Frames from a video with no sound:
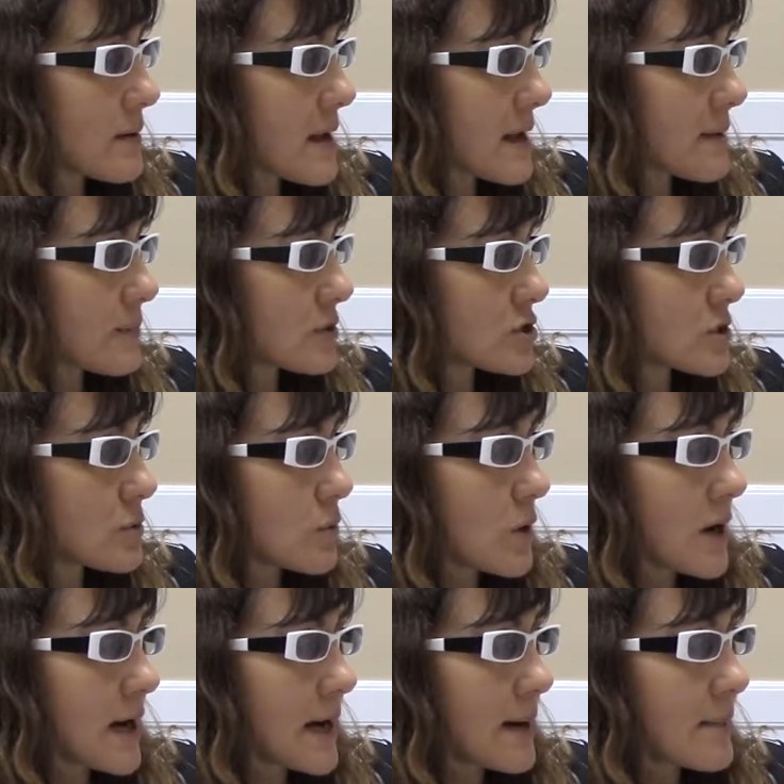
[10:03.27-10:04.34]
able to
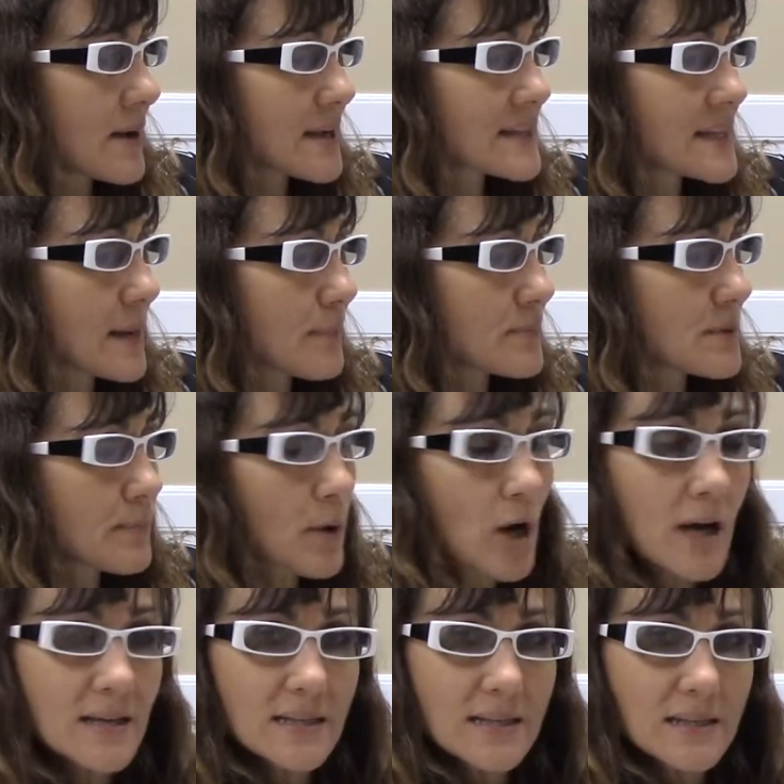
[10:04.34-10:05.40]
accept
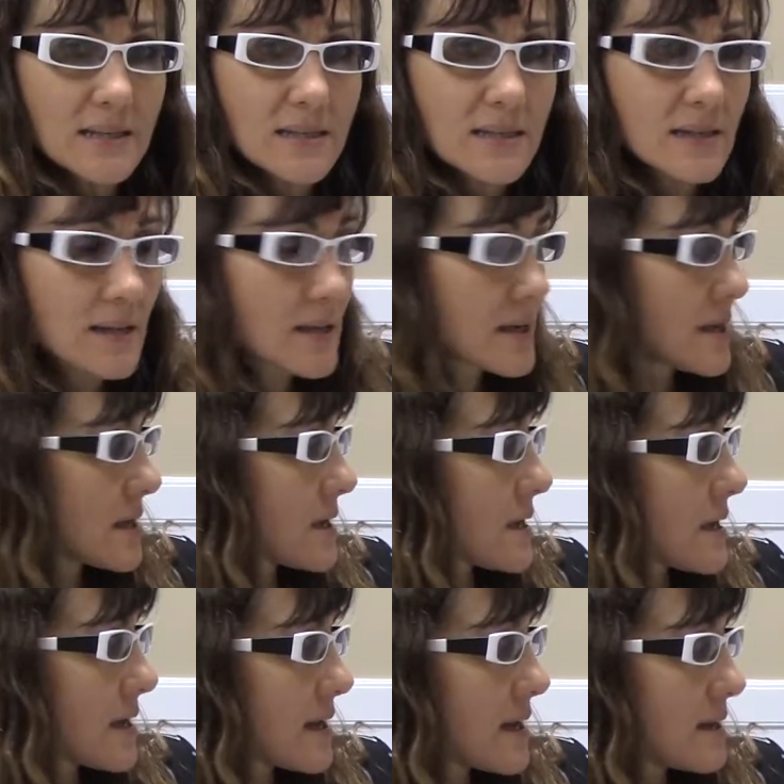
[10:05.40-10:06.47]
deposits
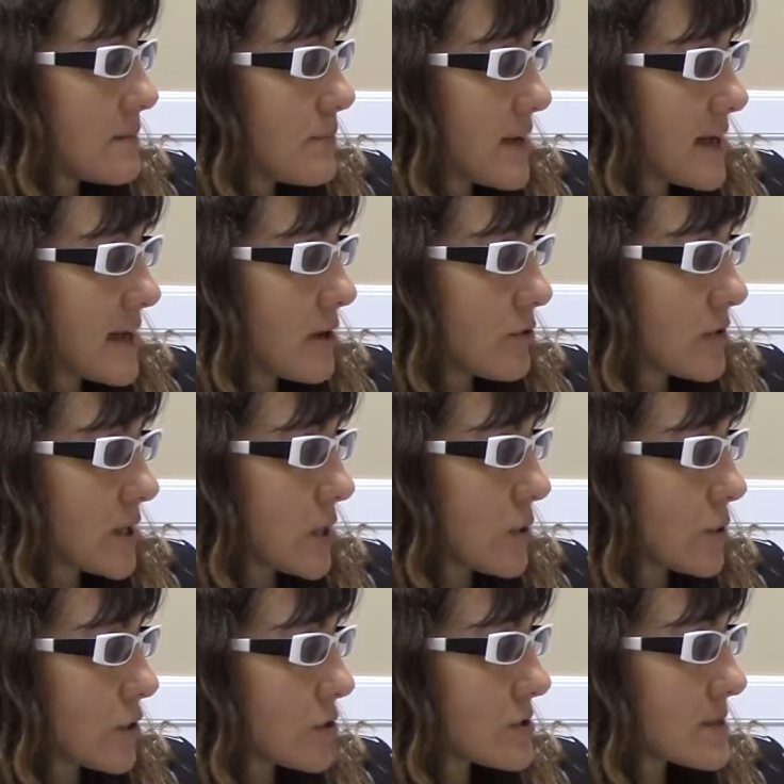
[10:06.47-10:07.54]
and pay out the
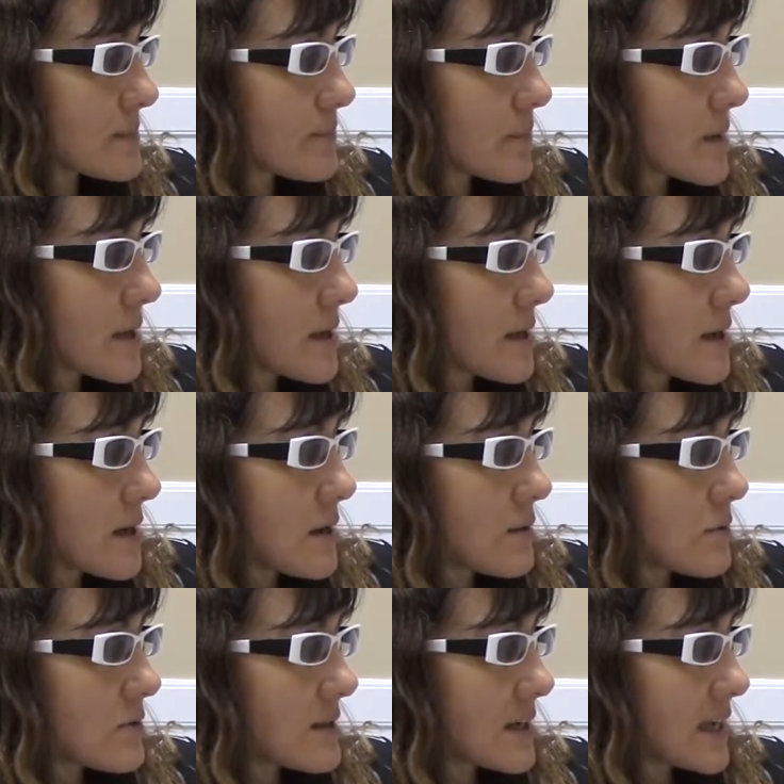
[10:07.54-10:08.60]
owners.
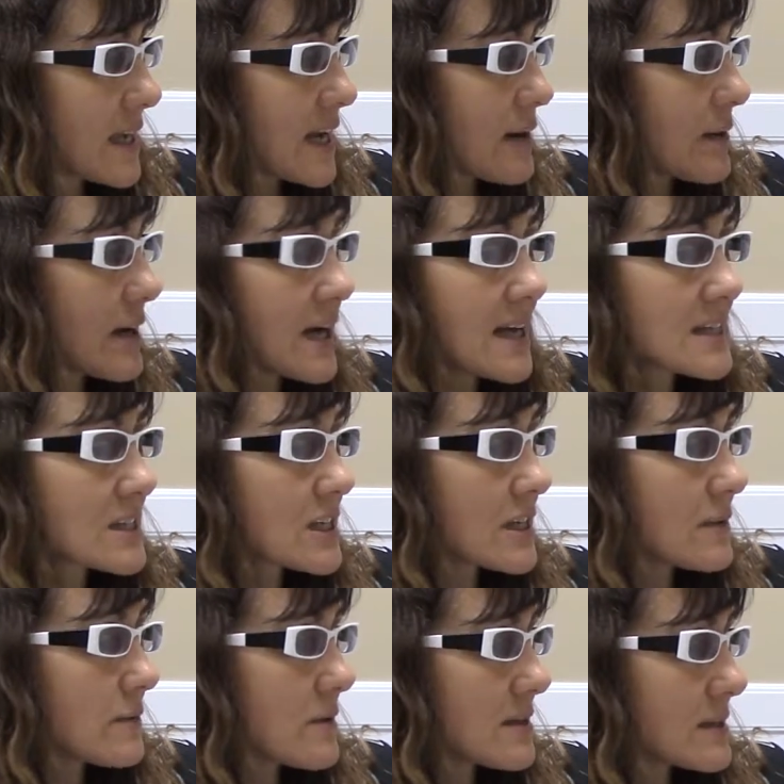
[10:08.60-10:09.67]
The care and
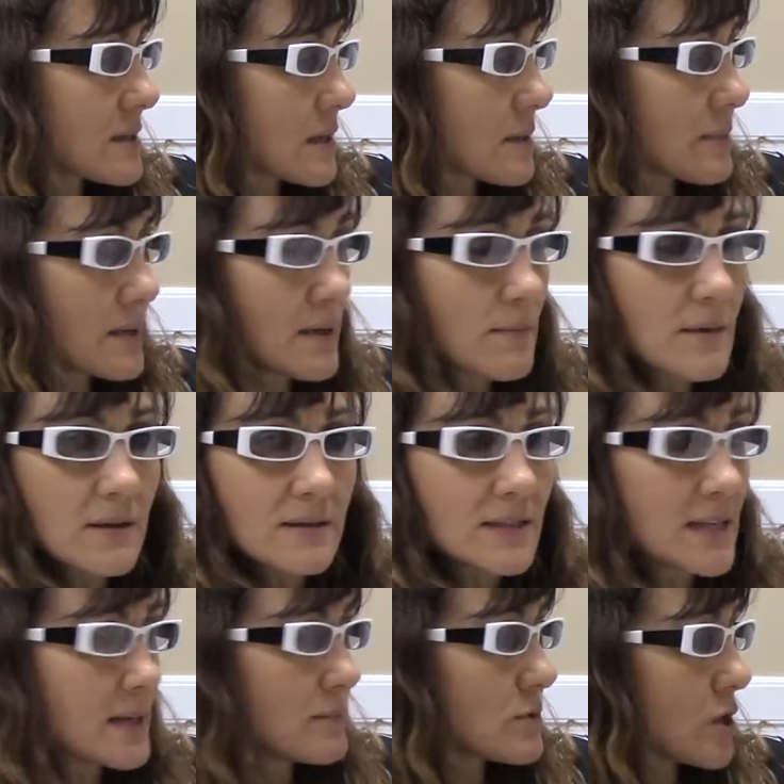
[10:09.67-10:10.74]
custody is going to be
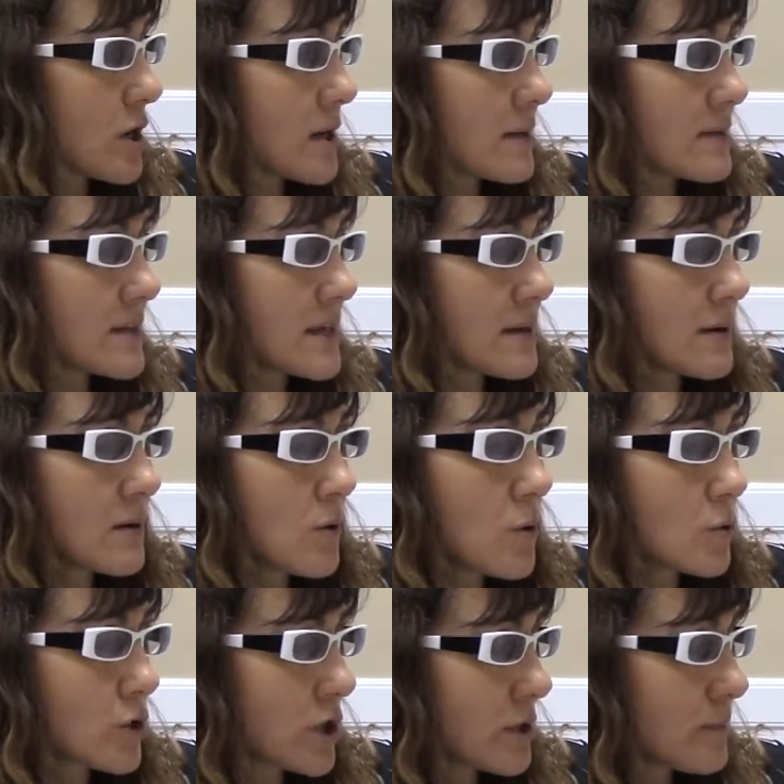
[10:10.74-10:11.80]
deemed on the
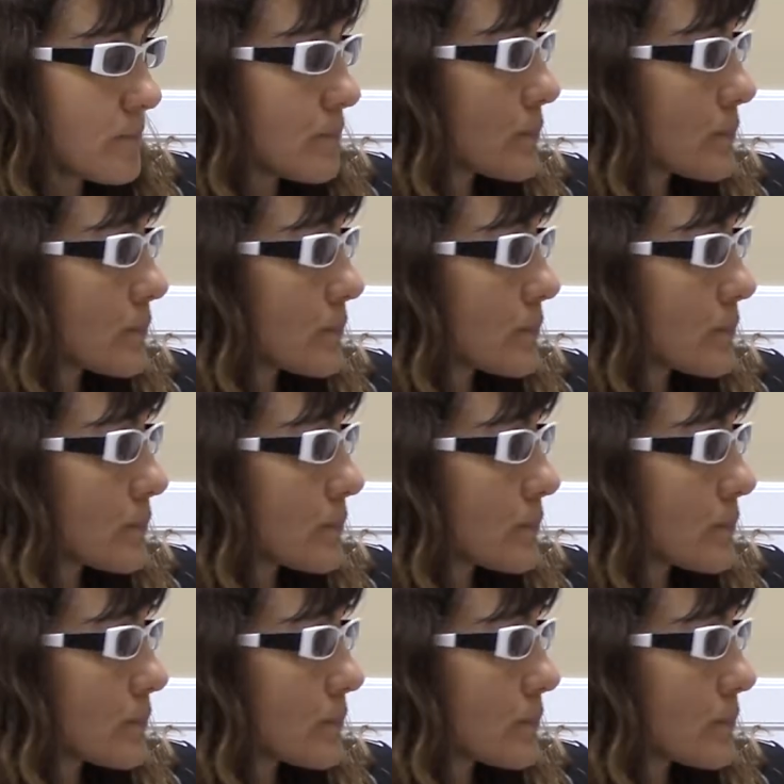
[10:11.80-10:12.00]
owner.